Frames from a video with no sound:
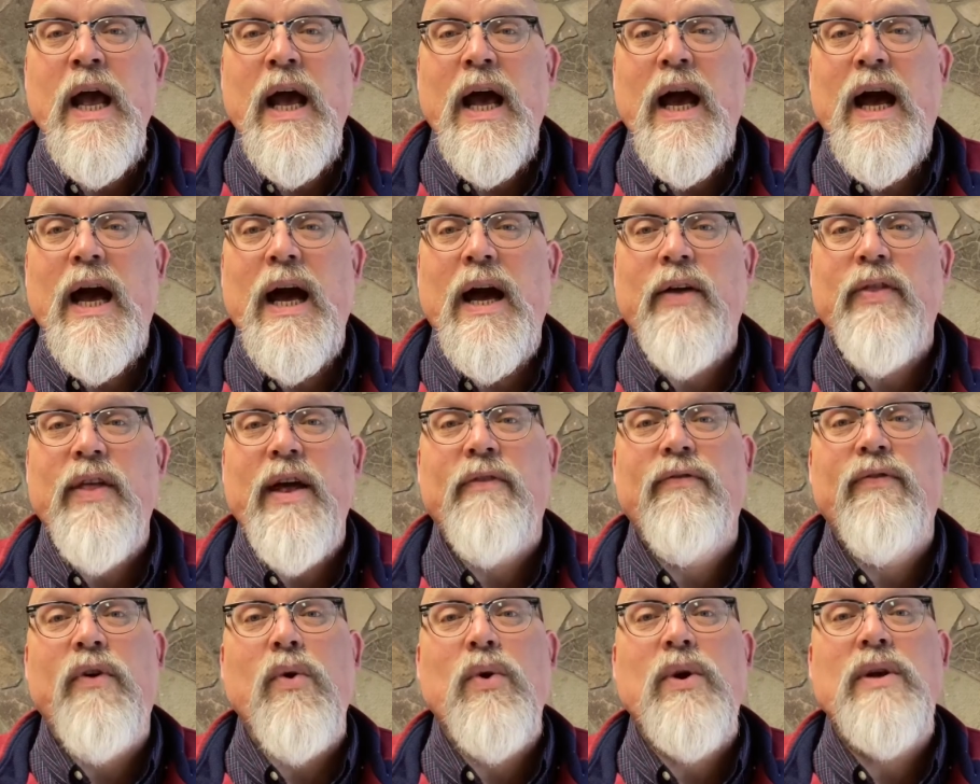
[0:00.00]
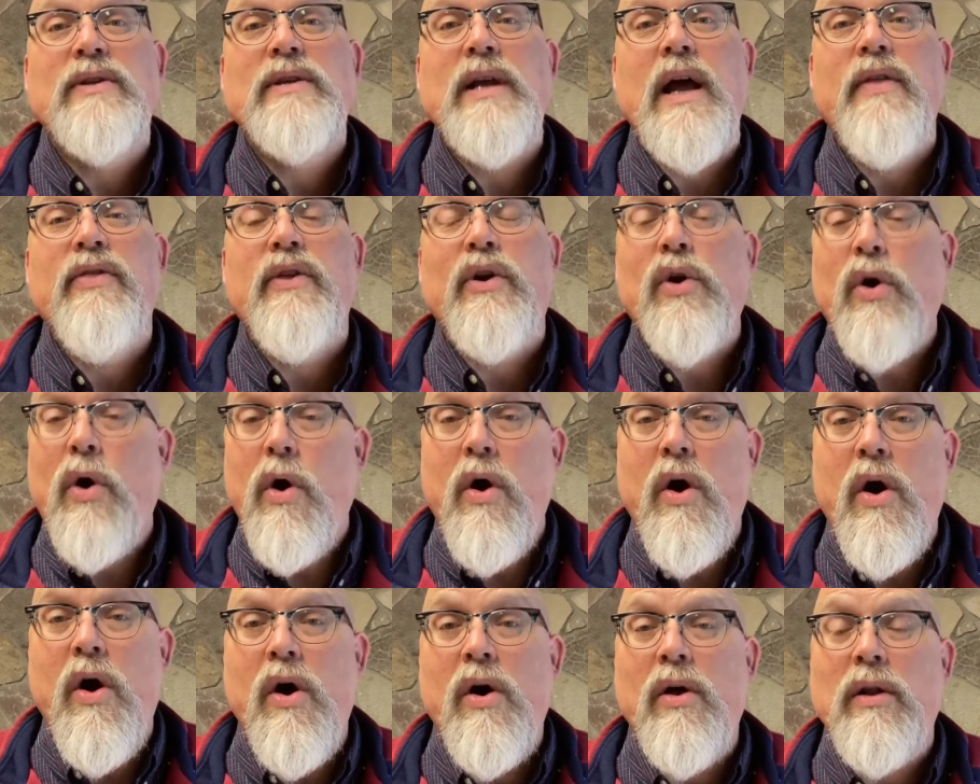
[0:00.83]
that focus on the
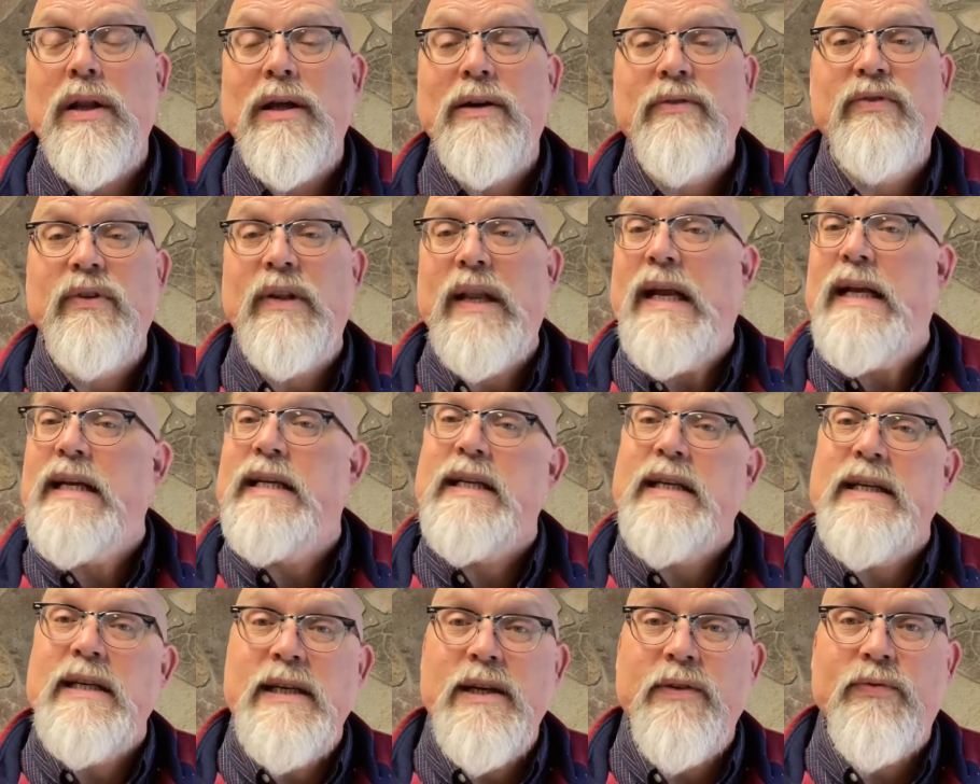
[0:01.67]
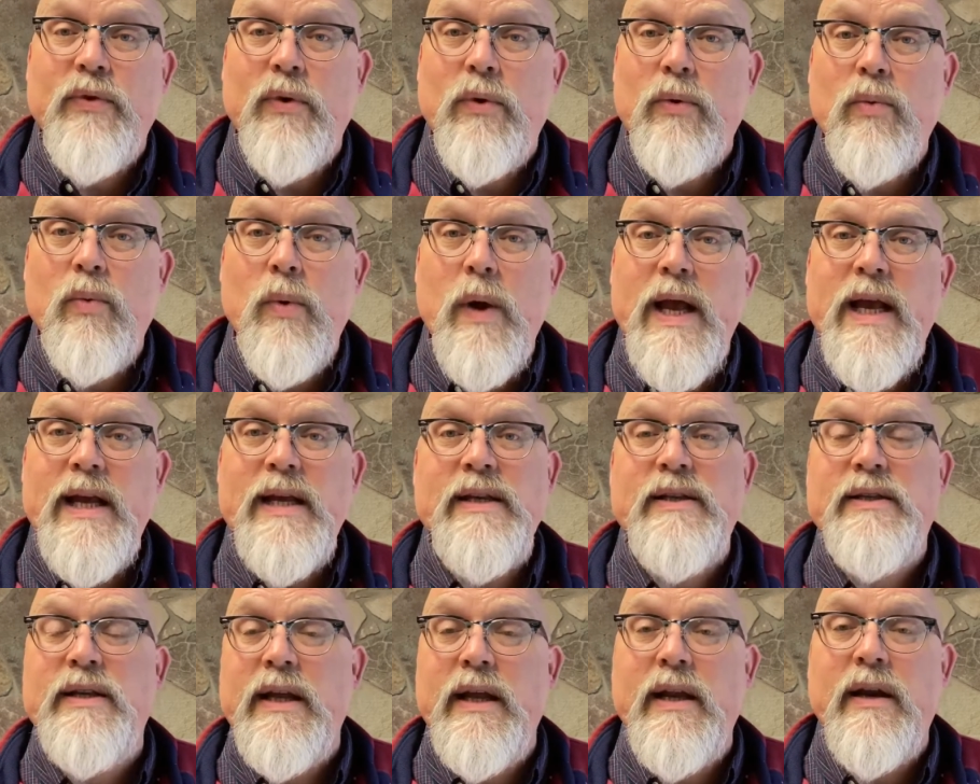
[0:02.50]
call of Lent in different
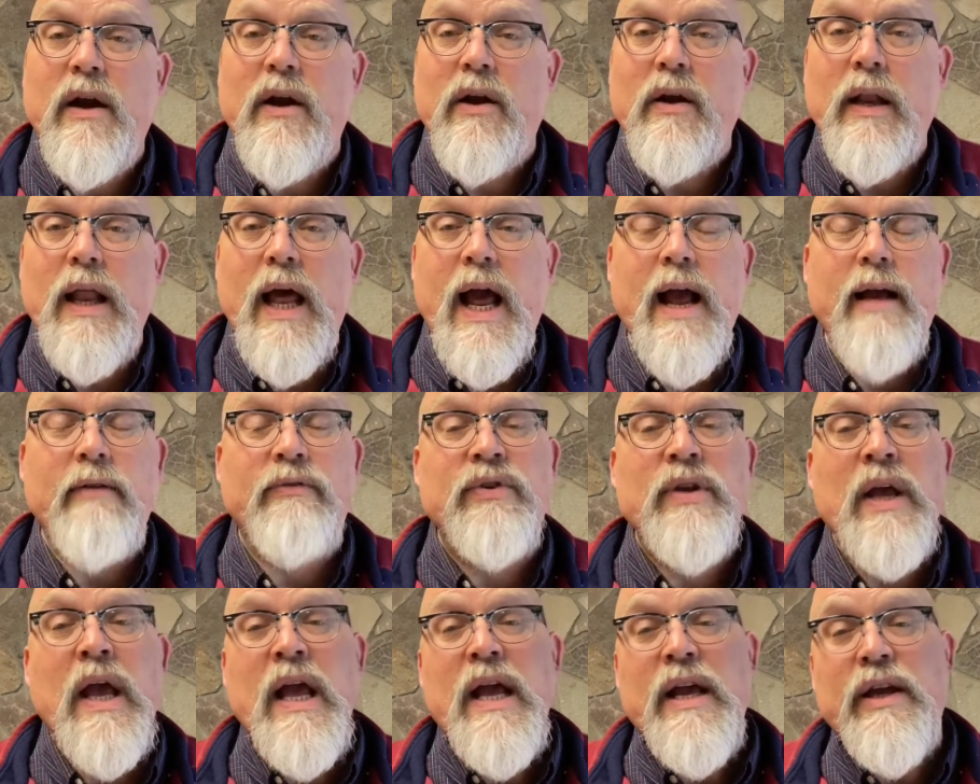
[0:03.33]
ways in our lives,